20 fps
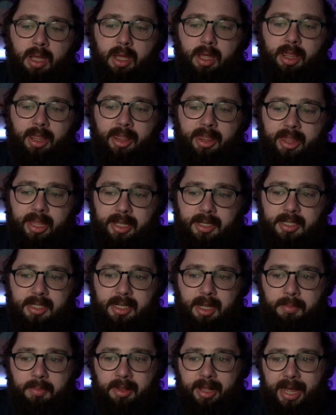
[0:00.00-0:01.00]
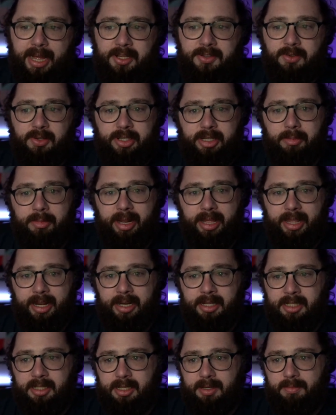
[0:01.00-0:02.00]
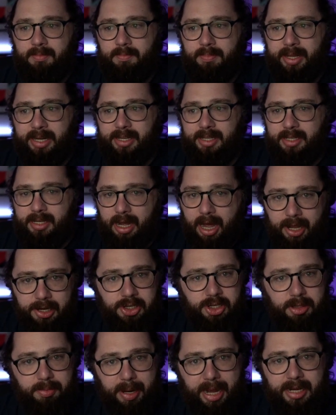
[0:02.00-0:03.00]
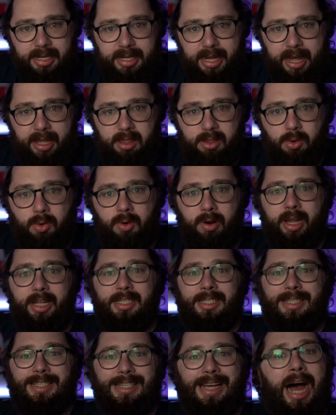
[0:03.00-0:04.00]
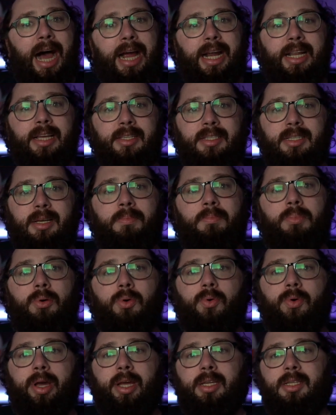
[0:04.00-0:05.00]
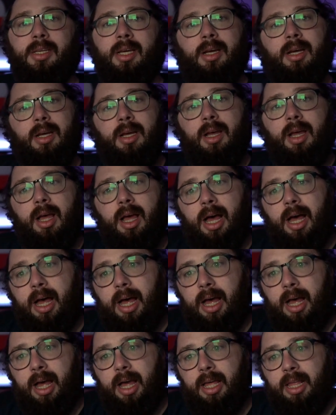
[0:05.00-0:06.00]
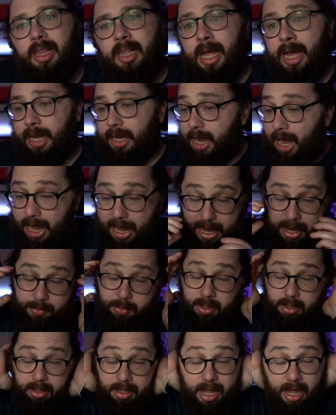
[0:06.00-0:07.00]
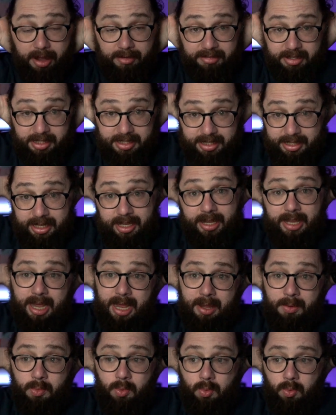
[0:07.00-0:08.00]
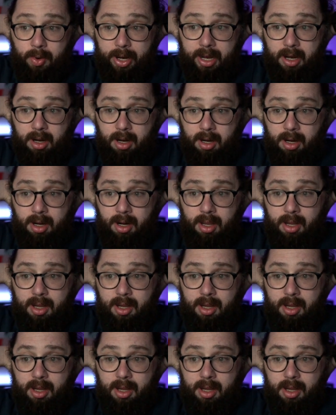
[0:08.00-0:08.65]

this subclass for somebody that has been touched by death or has died at some point. Like, I would love to see a game where